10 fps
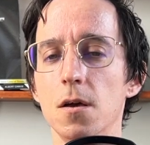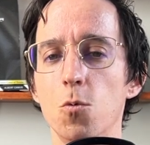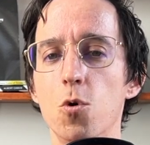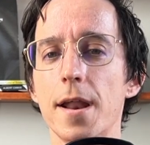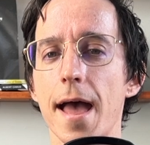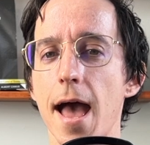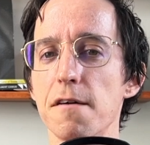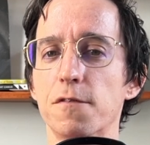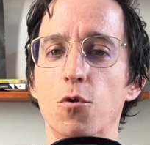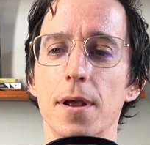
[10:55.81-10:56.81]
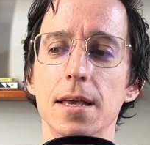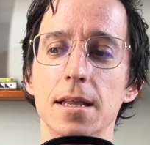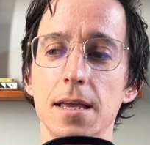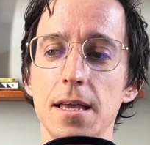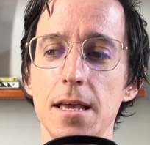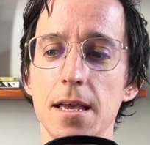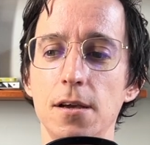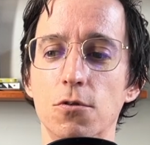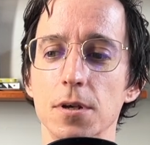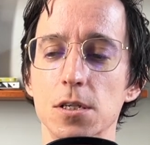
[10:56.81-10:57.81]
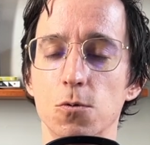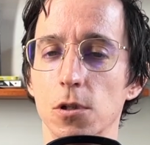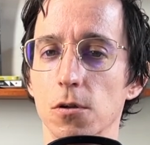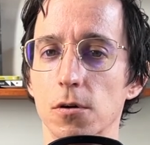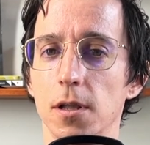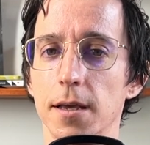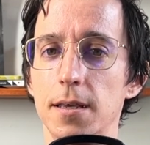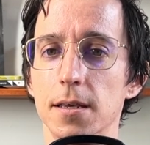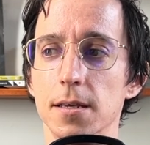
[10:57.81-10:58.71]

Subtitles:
What a half grade increase would look like